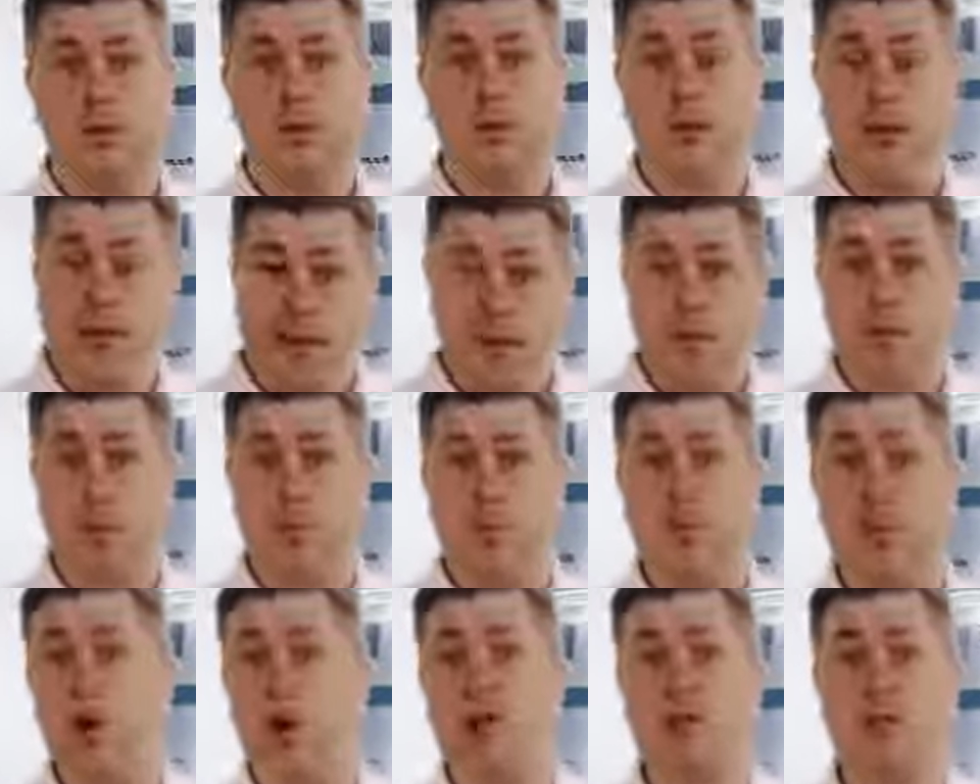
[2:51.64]
It can be
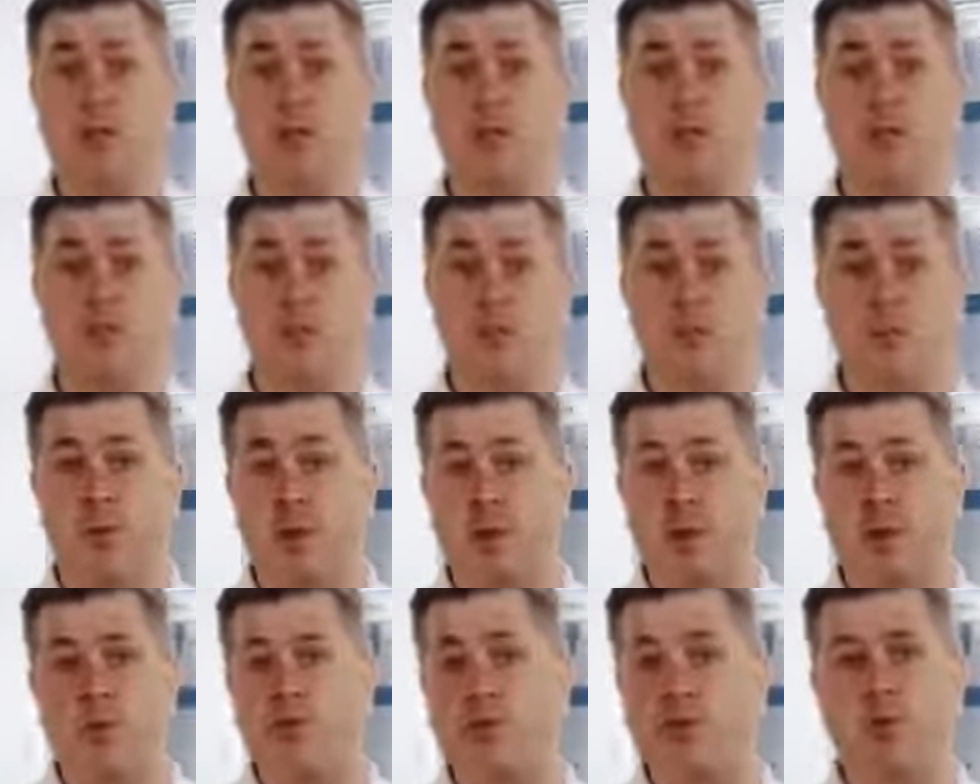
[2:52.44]
personalized by
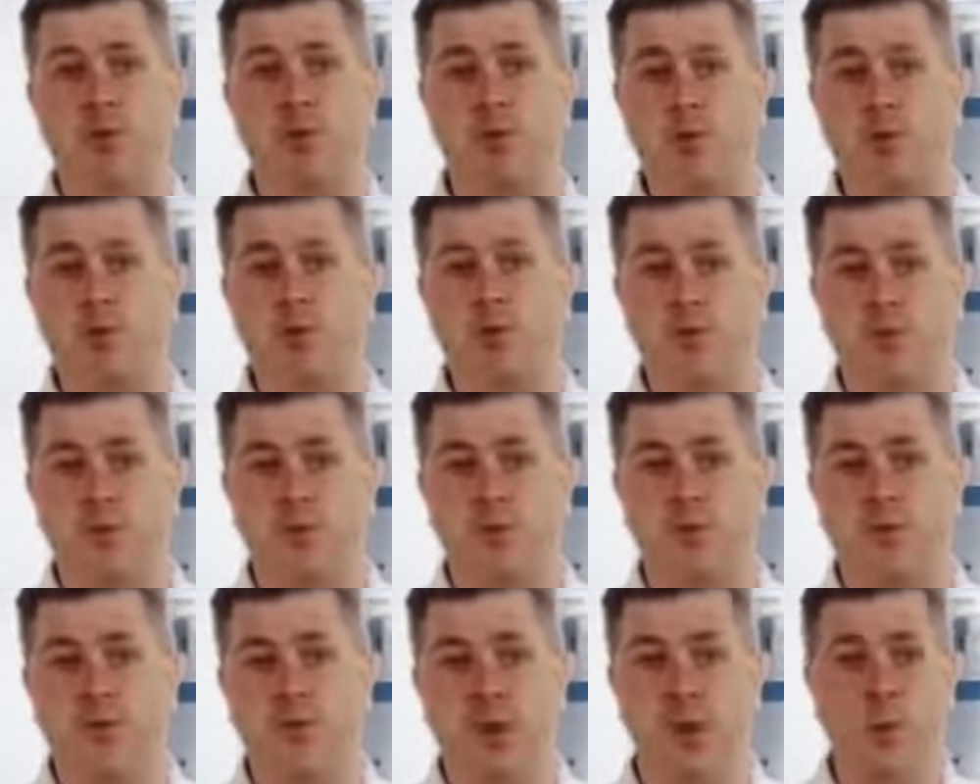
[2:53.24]
individual
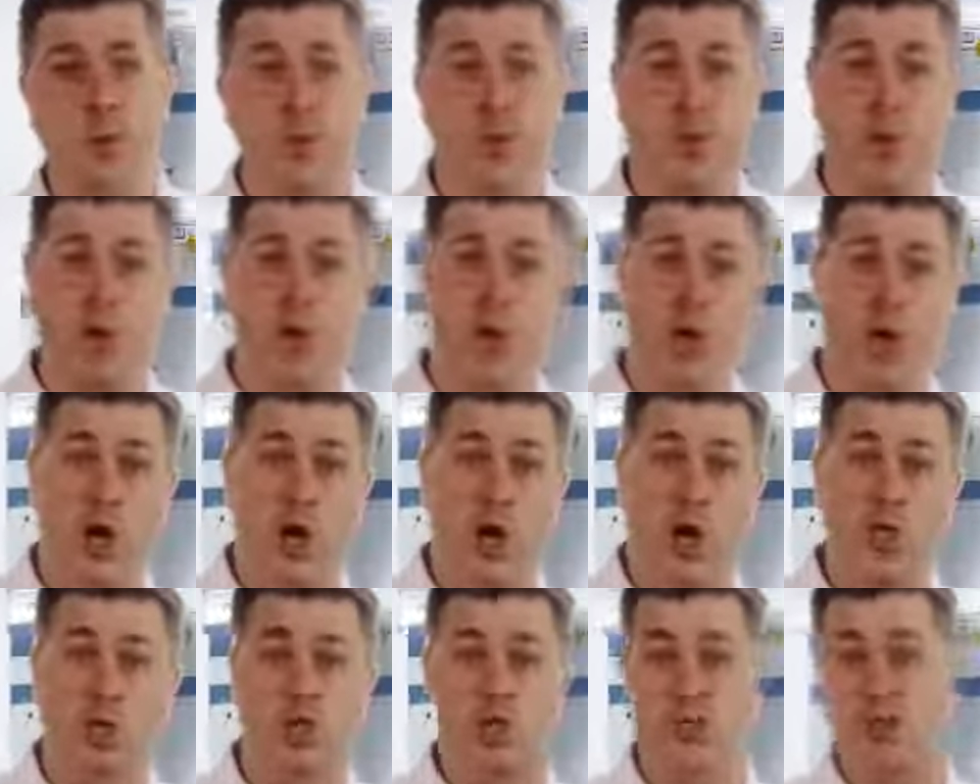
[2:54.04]
users with
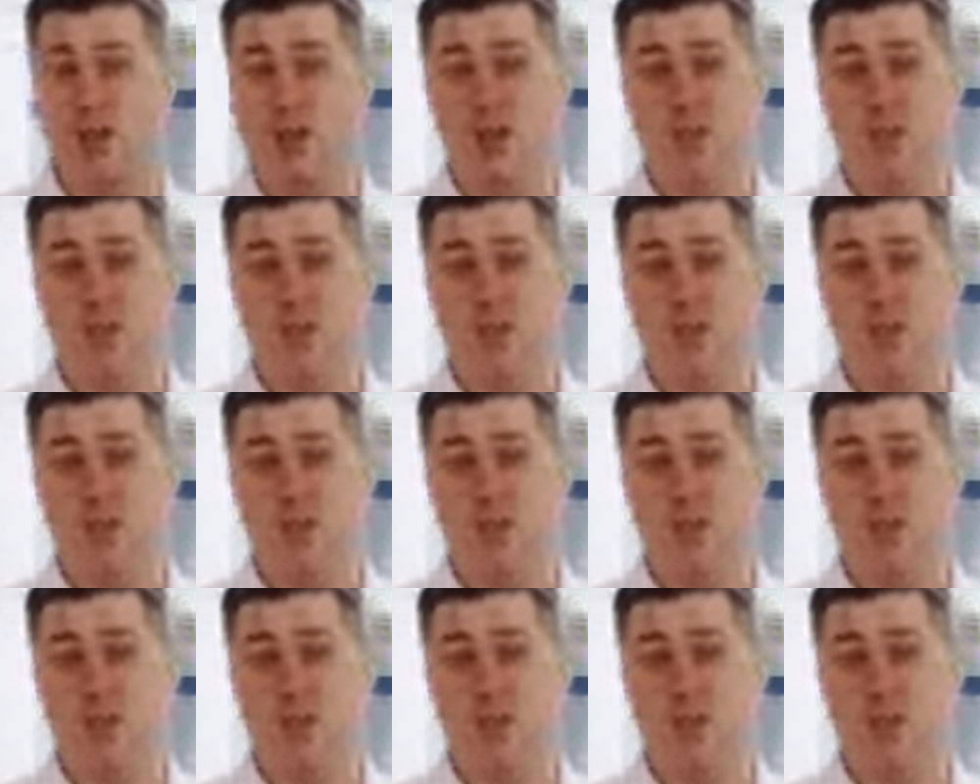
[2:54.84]
alerts,